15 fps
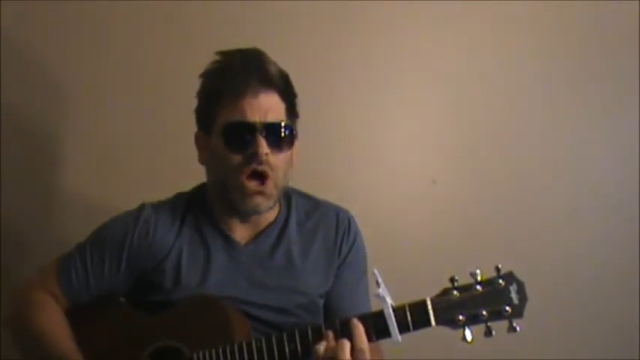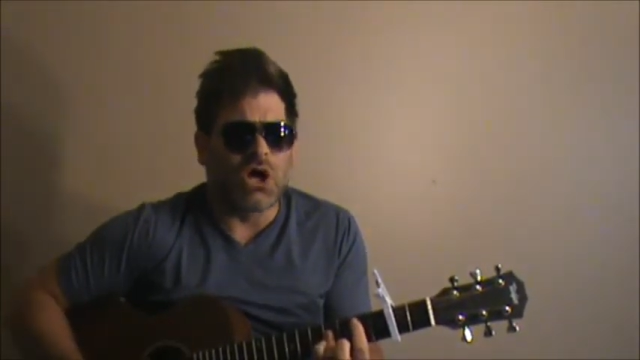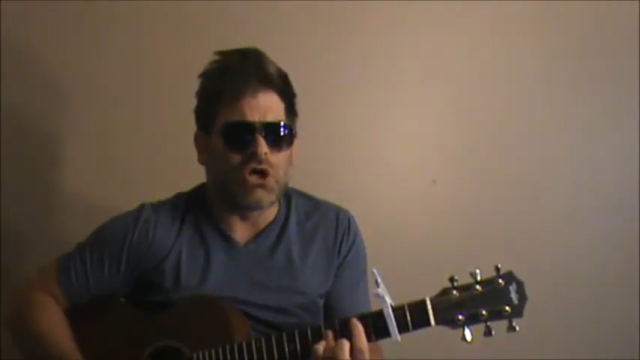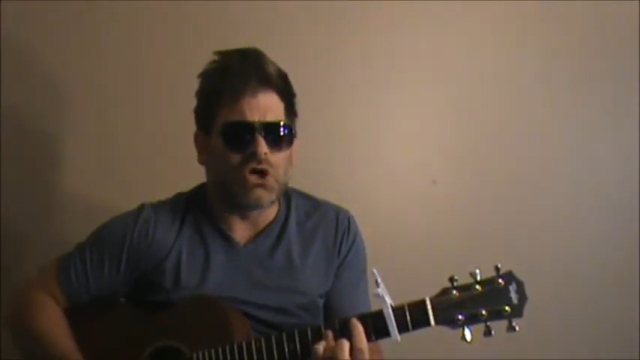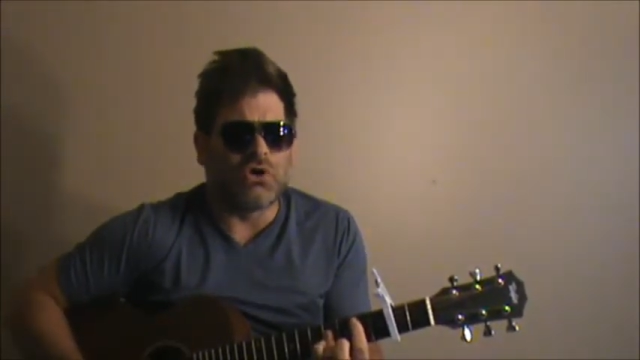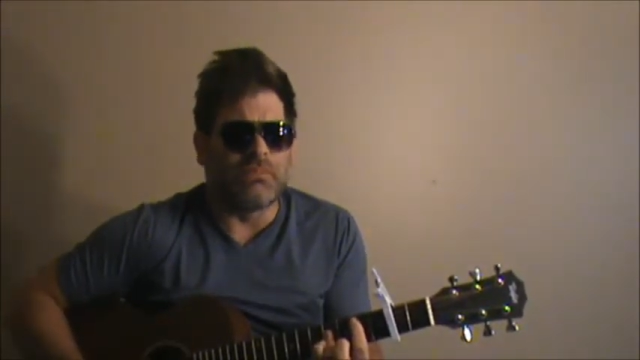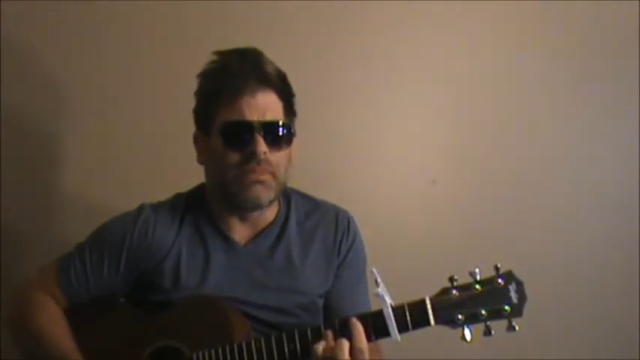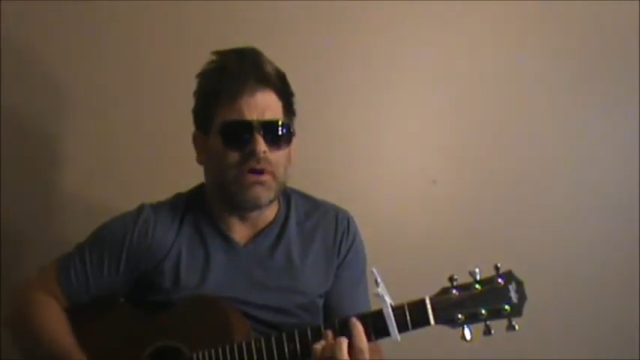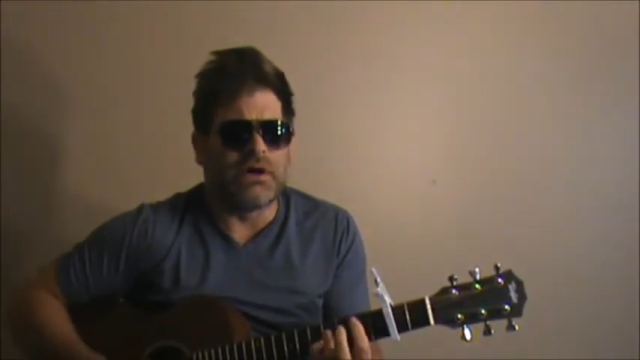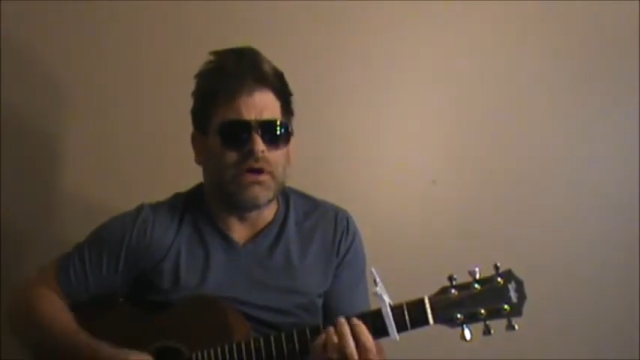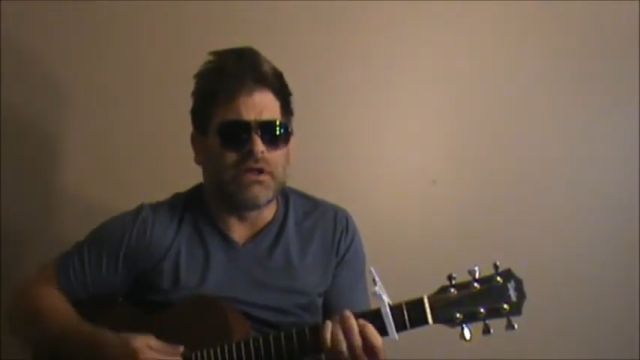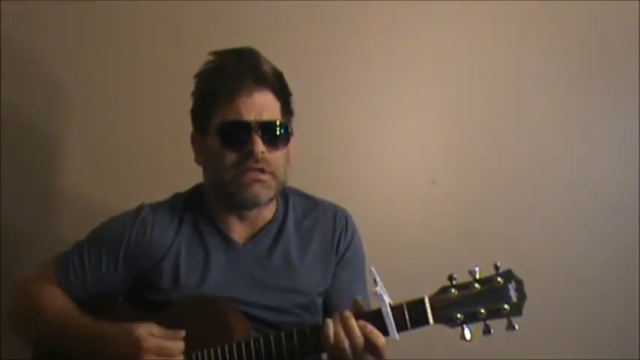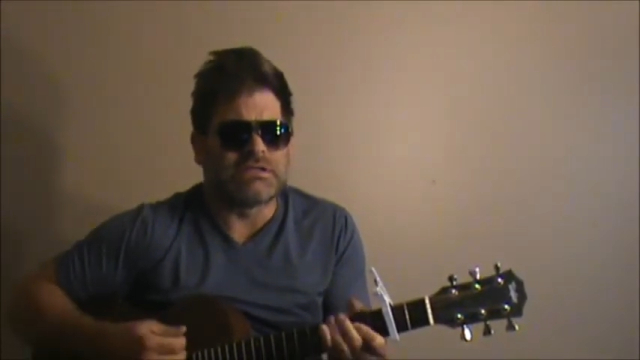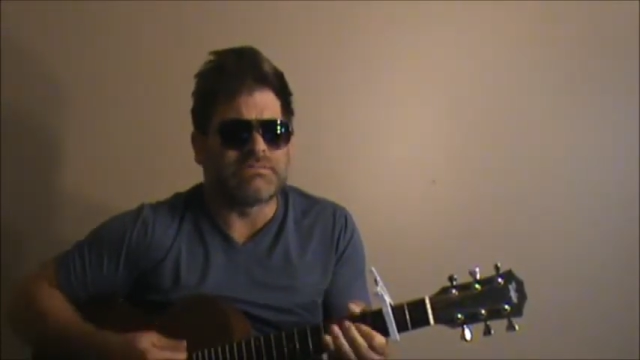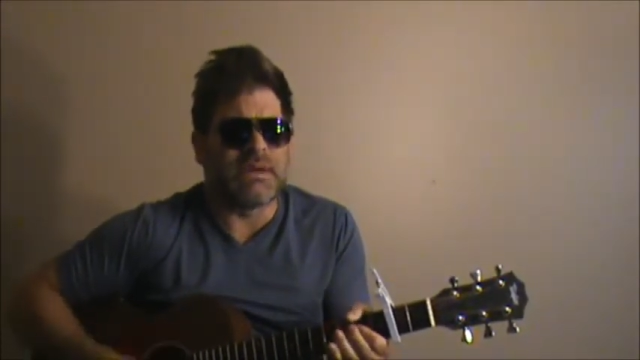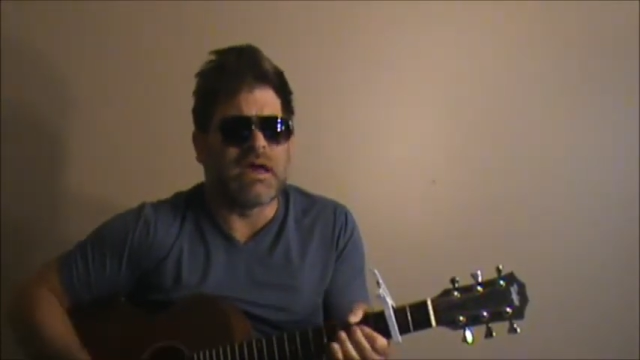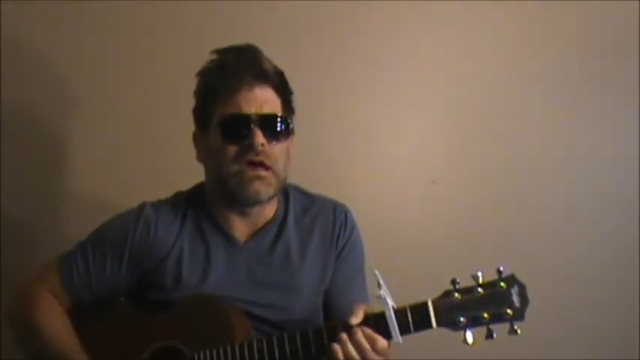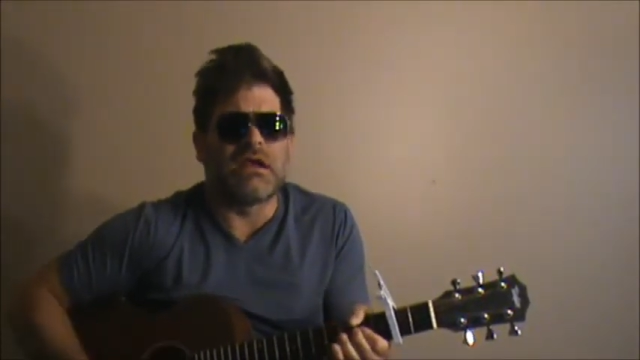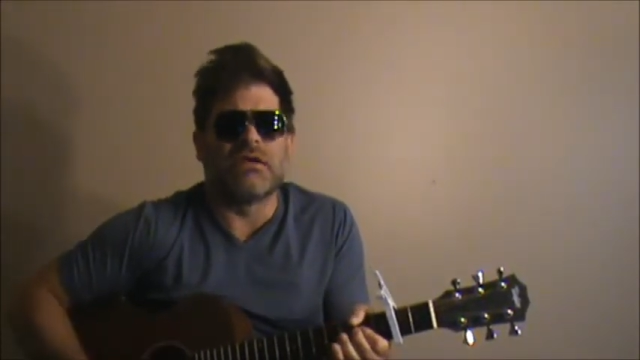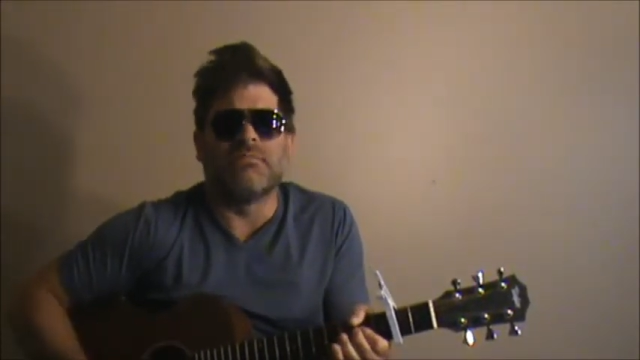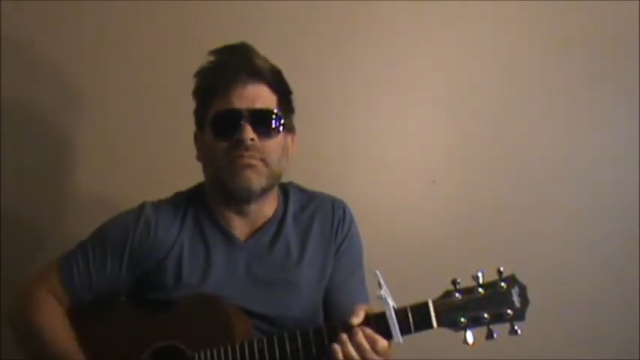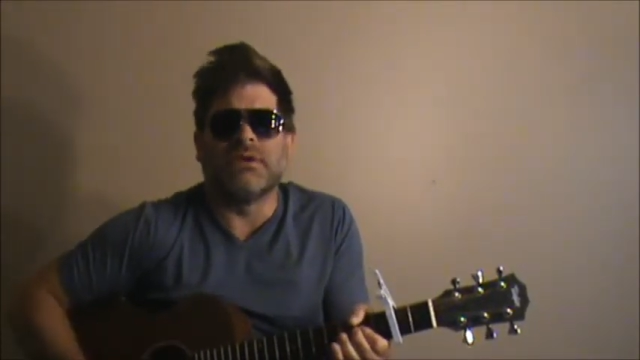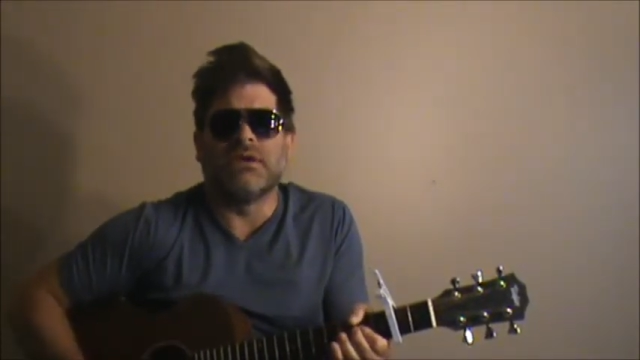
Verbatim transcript: uncle But it's better